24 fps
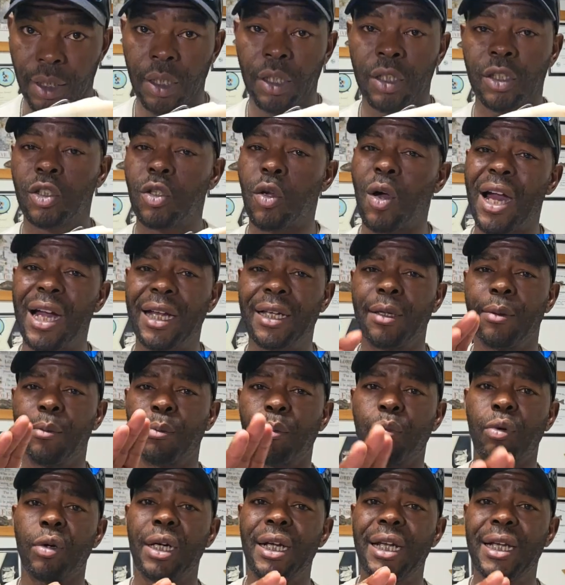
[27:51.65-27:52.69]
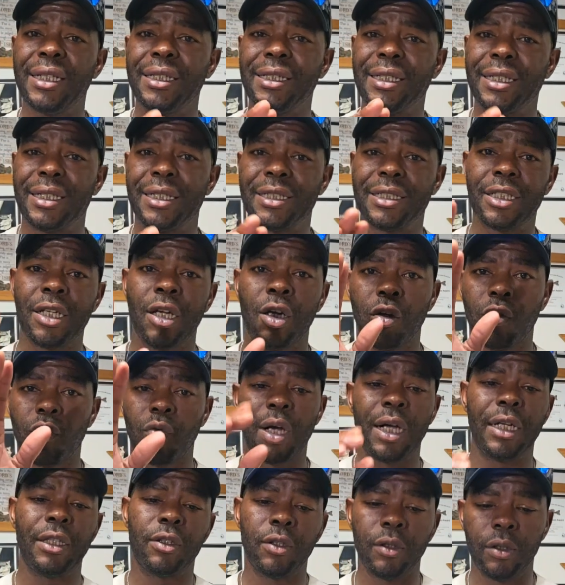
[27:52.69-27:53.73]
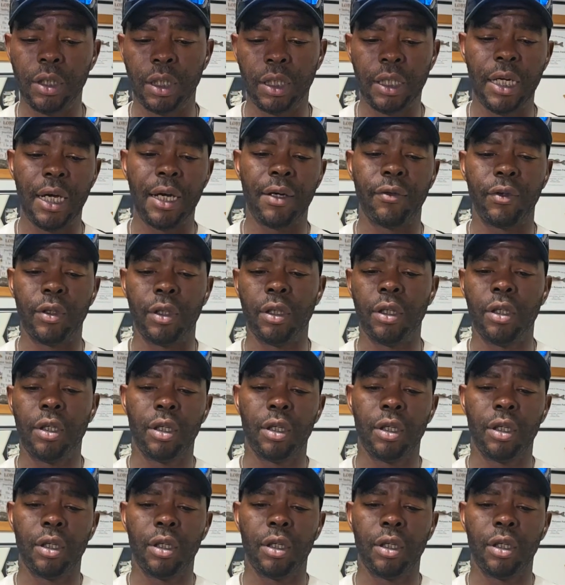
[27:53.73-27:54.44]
So I can bring this right through the cover.